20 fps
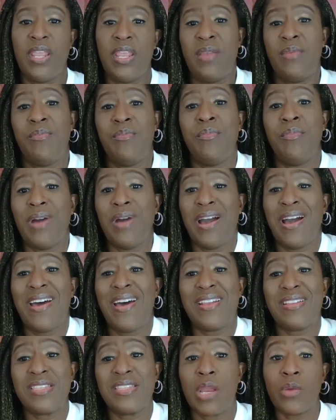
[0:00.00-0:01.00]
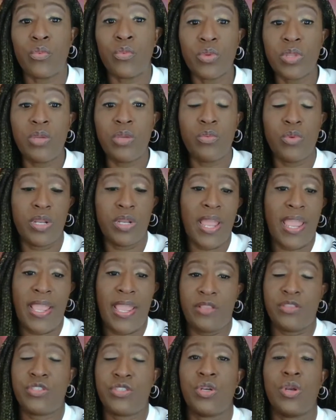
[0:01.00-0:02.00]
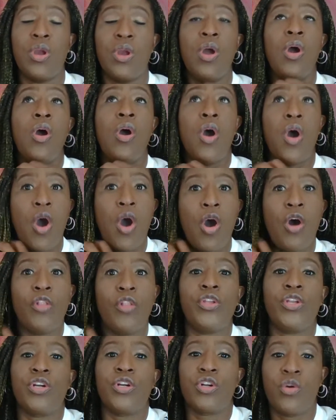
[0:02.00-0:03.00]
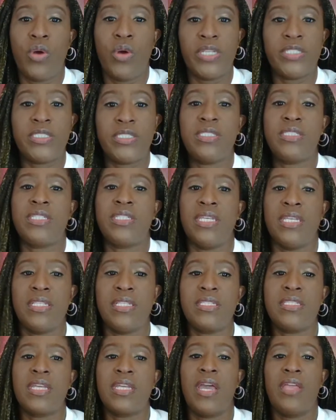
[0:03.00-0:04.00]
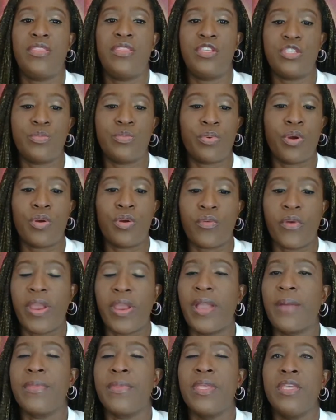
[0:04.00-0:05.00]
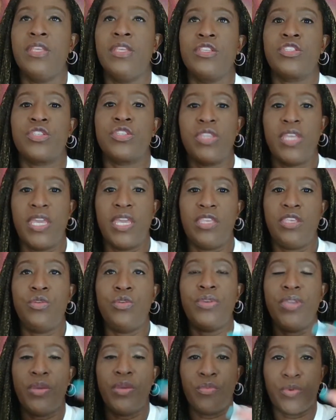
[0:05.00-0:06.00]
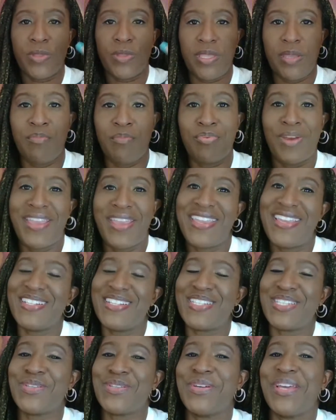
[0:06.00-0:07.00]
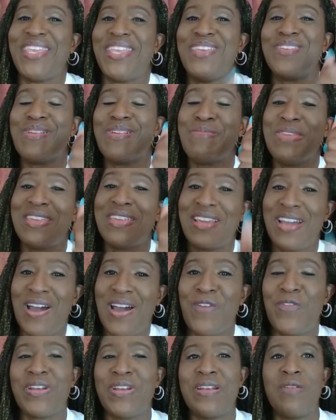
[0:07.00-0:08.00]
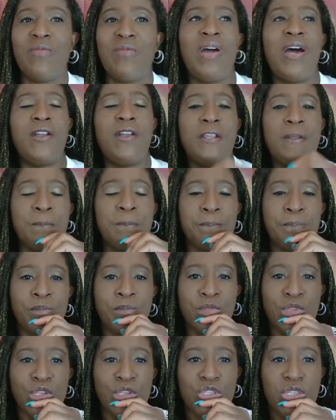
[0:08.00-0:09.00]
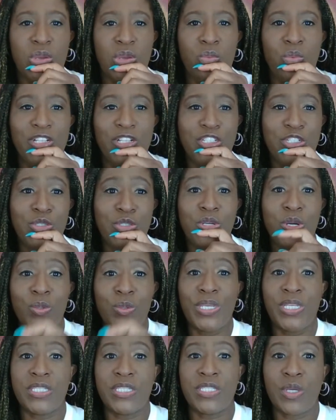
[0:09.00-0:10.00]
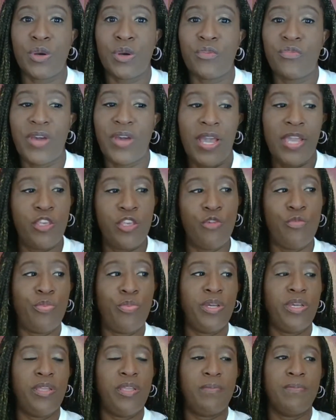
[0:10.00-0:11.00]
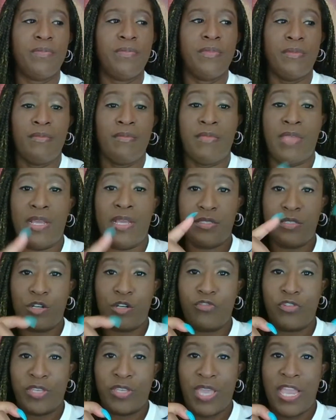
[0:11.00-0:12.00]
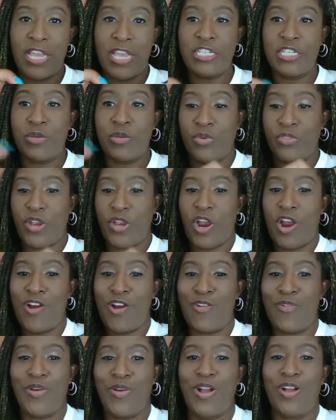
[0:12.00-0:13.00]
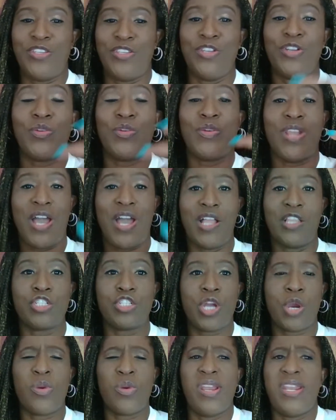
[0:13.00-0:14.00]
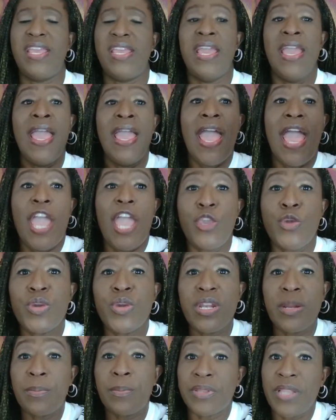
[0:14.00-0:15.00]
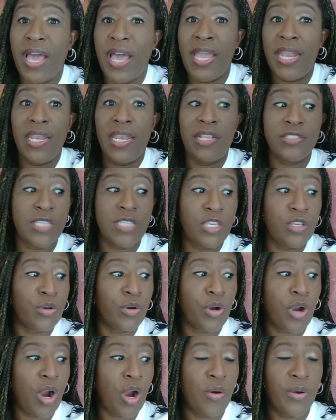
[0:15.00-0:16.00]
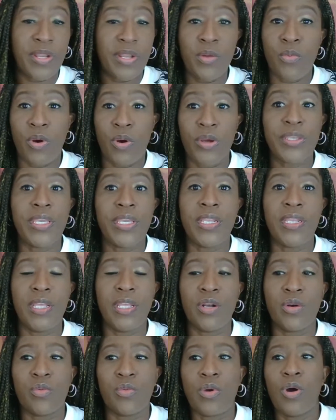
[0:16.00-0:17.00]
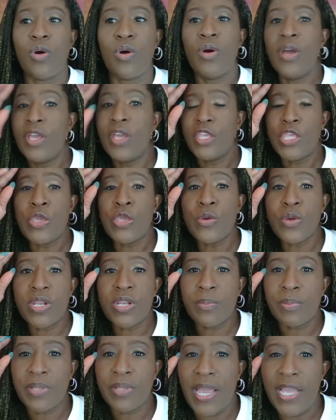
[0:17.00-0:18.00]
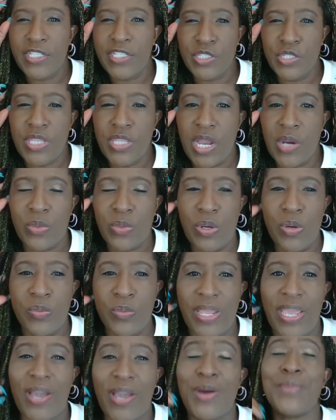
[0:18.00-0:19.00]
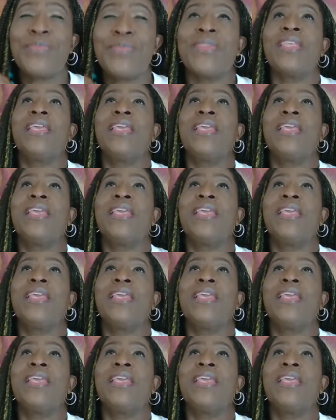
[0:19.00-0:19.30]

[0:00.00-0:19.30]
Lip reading: And honestly, I really want to answer all your questions inside this program, so that you can really break into it and you can be confident about it. So then once you go get certified, you put that certification with your knowledge already, and you could apply it. Say you're already working in a role, you could apply it to that role now.